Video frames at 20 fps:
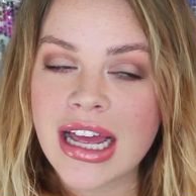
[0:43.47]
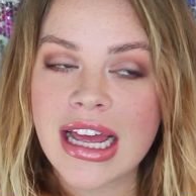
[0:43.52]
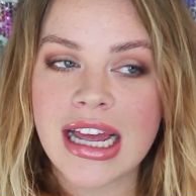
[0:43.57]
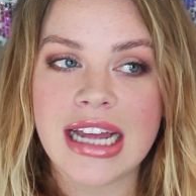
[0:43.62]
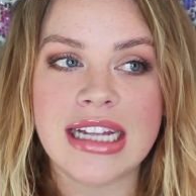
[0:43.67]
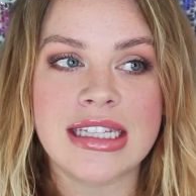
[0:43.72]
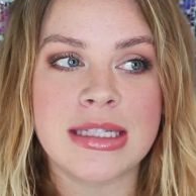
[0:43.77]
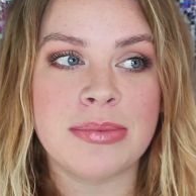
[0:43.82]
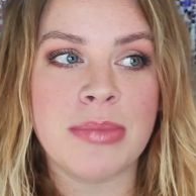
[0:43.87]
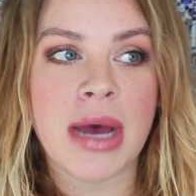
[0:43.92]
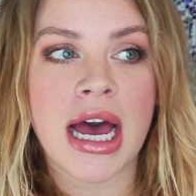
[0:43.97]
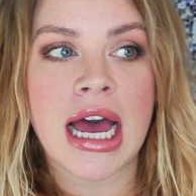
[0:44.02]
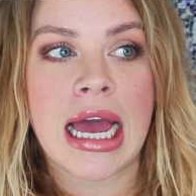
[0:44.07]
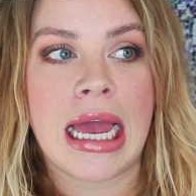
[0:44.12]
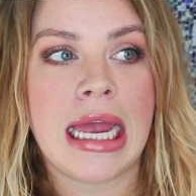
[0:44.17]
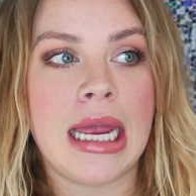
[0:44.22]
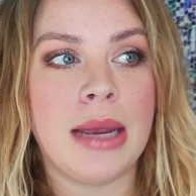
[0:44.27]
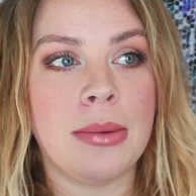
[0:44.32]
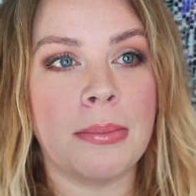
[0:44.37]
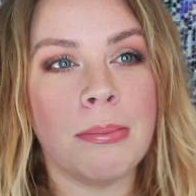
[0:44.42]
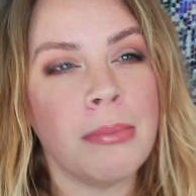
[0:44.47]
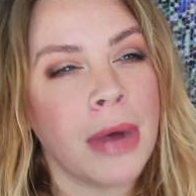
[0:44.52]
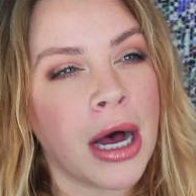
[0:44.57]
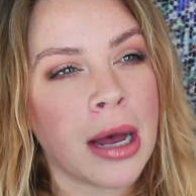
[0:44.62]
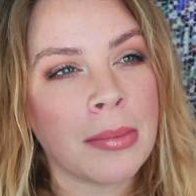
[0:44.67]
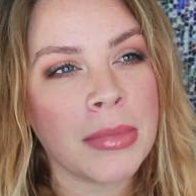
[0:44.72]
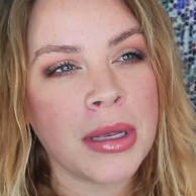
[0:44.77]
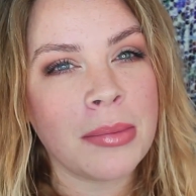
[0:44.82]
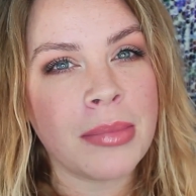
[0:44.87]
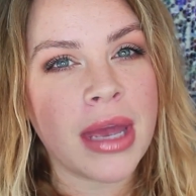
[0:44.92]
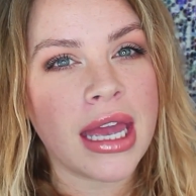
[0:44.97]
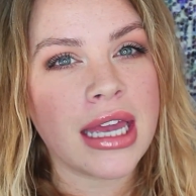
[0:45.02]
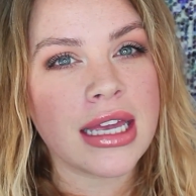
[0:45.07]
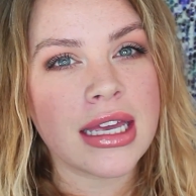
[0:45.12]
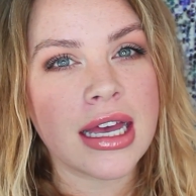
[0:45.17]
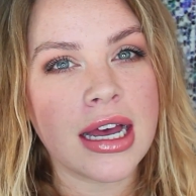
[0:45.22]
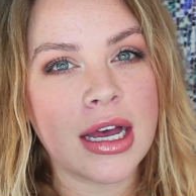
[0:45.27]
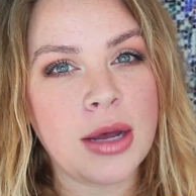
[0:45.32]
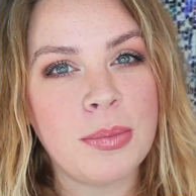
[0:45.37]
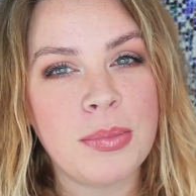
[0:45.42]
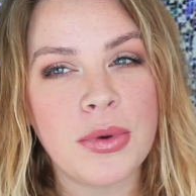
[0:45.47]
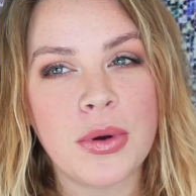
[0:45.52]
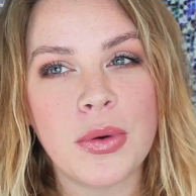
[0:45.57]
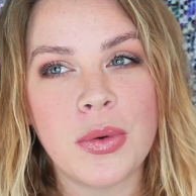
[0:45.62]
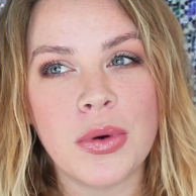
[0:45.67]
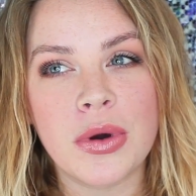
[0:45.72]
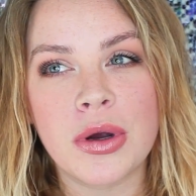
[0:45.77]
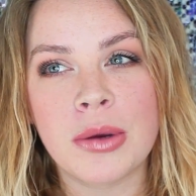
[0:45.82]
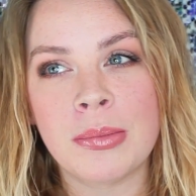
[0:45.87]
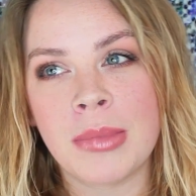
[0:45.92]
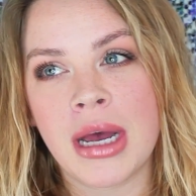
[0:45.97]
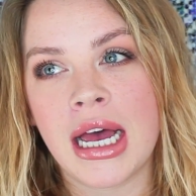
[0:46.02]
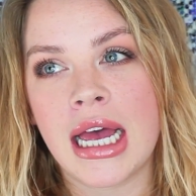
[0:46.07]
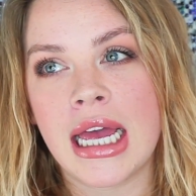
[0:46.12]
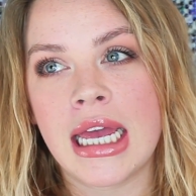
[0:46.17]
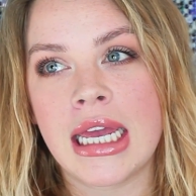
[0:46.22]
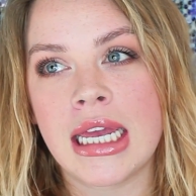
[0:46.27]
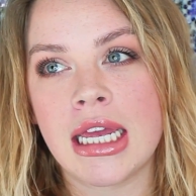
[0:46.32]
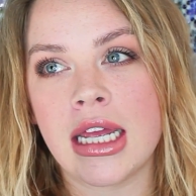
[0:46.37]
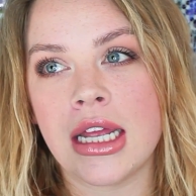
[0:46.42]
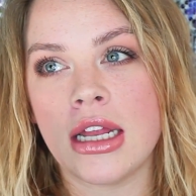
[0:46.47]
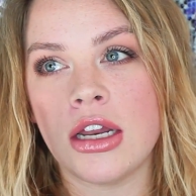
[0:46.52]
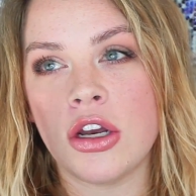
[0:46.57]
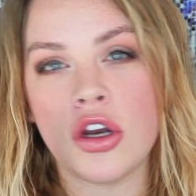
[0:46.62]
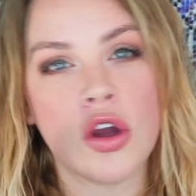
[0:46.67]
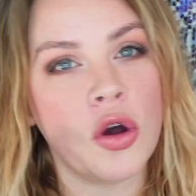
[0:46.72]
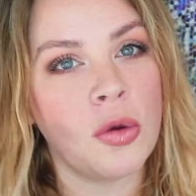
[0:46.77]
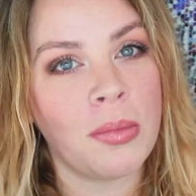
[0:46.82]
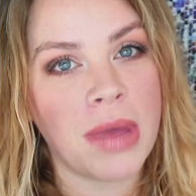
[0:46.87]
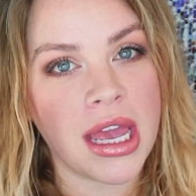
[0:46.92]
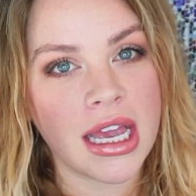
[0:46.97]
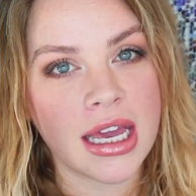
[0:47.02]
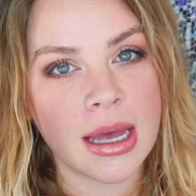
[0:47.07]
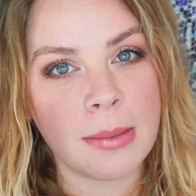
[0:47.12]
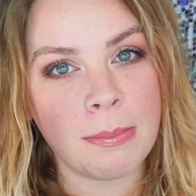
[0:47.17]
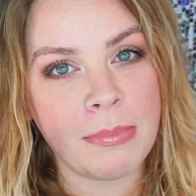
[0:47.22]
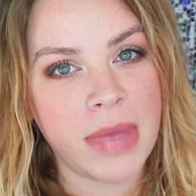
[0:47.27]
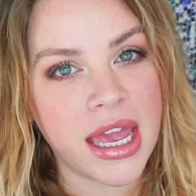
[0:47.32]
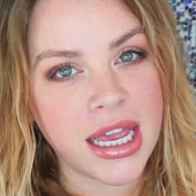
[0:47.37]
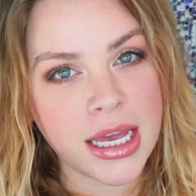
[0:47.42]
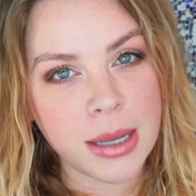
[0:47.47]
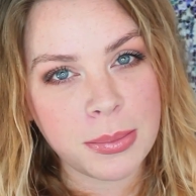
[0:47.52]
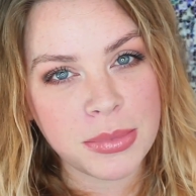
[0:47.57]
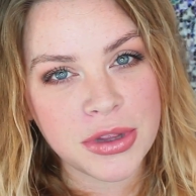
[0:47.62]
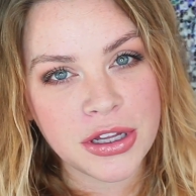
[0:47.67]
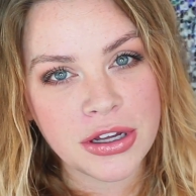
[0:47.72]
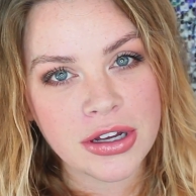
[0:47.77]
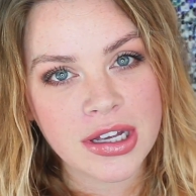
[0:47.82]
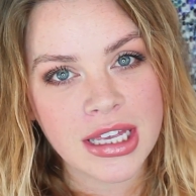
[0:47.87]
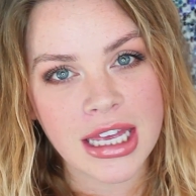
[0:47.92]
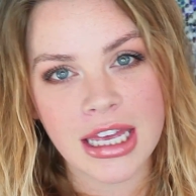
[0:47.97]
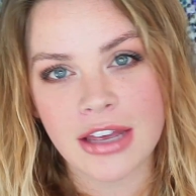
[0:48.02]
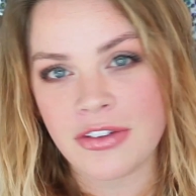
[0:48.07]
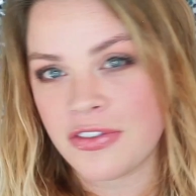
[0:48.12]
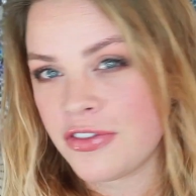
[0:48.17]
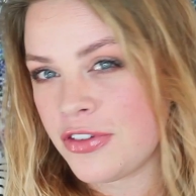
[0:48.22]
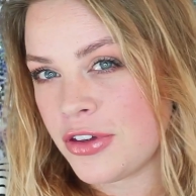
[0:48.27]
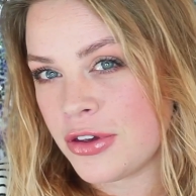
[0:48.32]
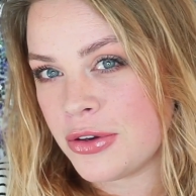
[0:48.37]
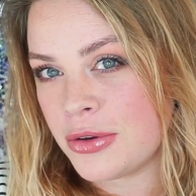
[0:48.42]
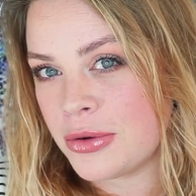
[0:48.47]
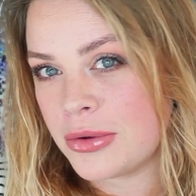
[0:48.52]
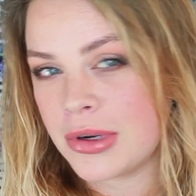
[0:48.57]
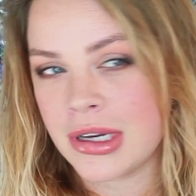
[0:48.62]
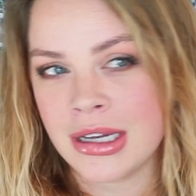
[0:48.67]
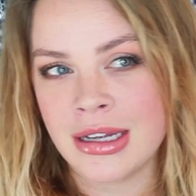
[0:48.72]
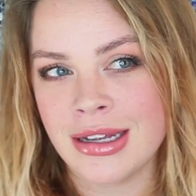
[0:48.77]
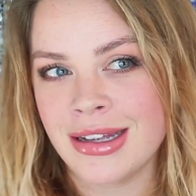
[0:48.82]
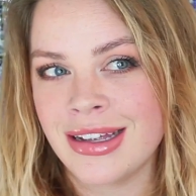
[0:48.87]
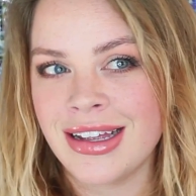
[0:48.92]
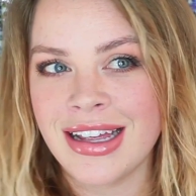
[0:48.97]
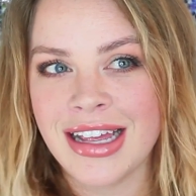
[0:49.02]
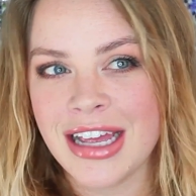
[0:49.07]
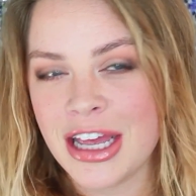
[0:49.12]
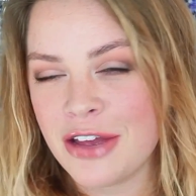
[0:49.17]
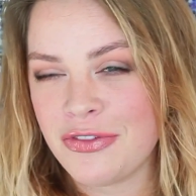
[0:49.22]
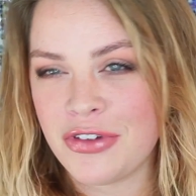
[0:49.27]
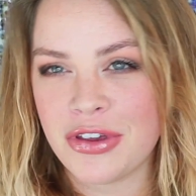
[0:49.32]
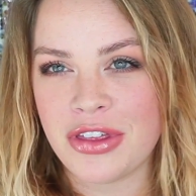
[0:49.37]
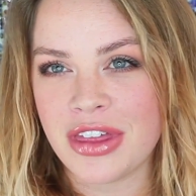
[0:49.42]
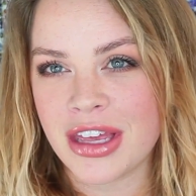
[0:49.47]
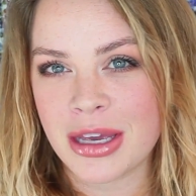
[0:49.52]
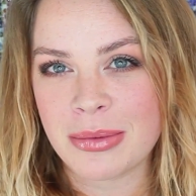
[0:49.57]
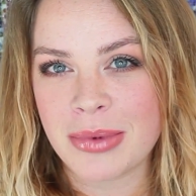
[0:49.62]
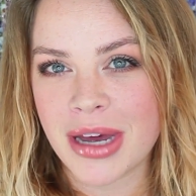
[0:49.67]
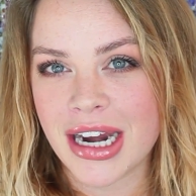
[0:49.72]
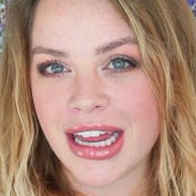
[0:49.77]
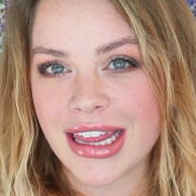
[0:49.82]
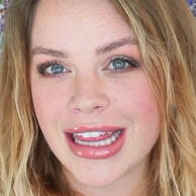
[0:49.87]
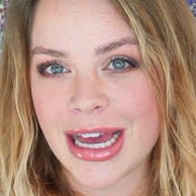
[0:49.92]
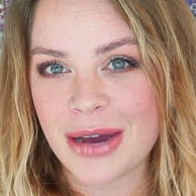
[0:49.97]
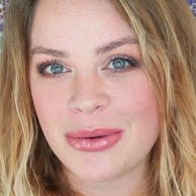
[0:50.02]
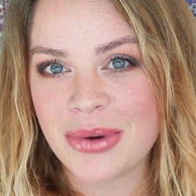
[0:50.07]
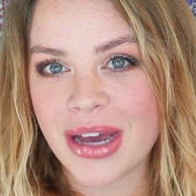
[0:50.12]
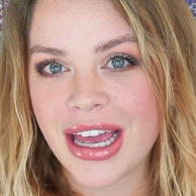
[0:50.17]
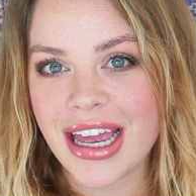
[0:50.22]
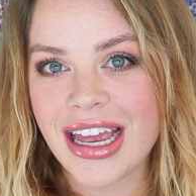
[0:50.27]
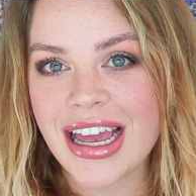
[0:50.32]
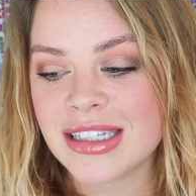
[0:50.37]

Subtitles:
It's my mommy makeup or my no makeup look if you think about it that way.